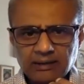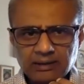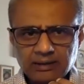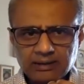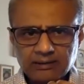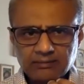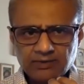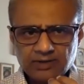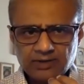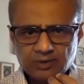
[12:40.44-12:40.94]

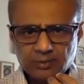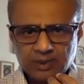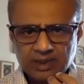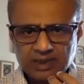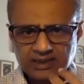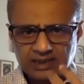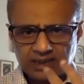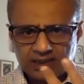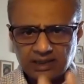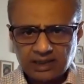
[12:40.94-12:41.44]
which
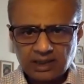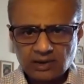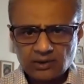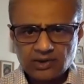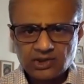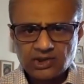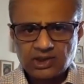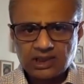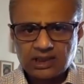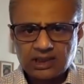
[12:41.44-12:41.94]
means that he or
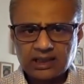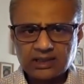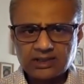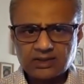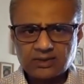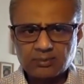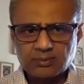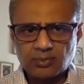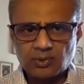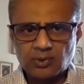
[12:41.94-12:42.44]
she
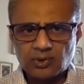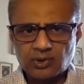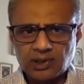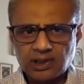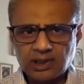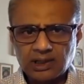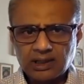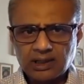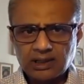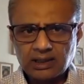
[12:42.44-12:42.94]
gets
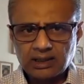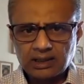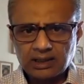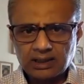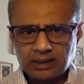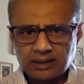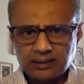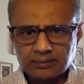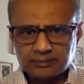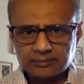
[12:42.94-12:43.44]
more
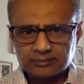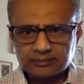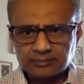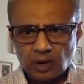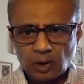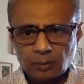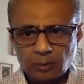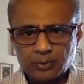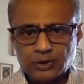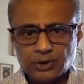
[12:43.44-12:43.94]

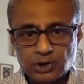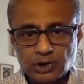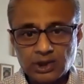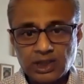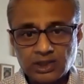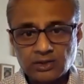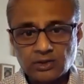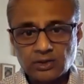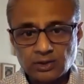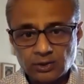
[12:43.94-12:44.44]

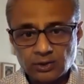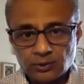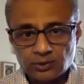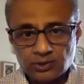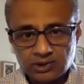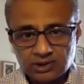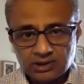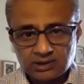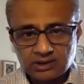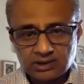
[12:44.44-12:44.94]
opportunity to
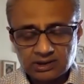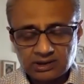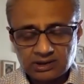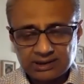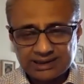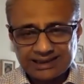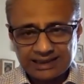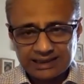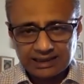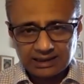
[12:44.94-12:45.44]
do
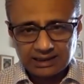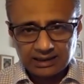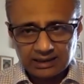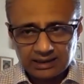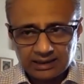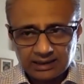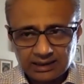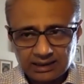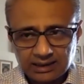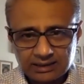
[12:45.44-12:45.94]

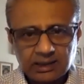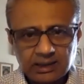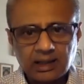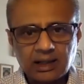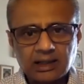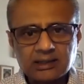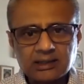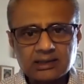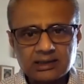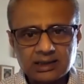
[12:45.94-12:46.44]

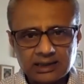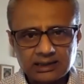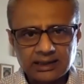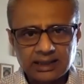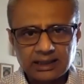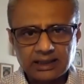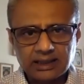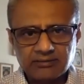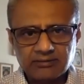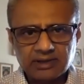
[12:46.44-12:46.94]
tasks in
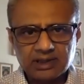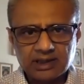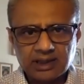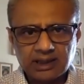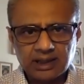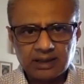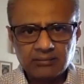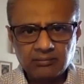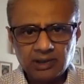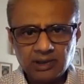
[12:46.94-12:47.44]
their given
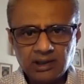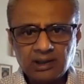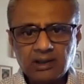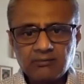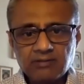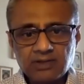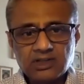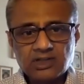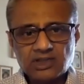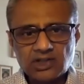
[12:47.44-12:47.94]
time,
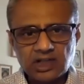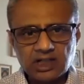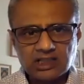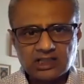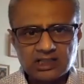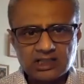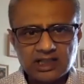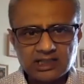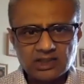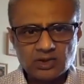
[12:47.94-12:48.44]
which
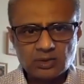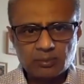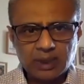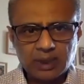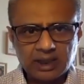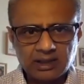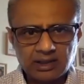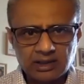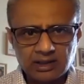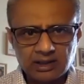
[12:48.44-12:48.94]
translates into
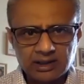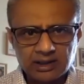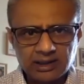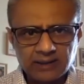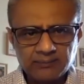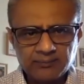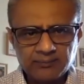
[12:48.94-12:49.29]
better earning,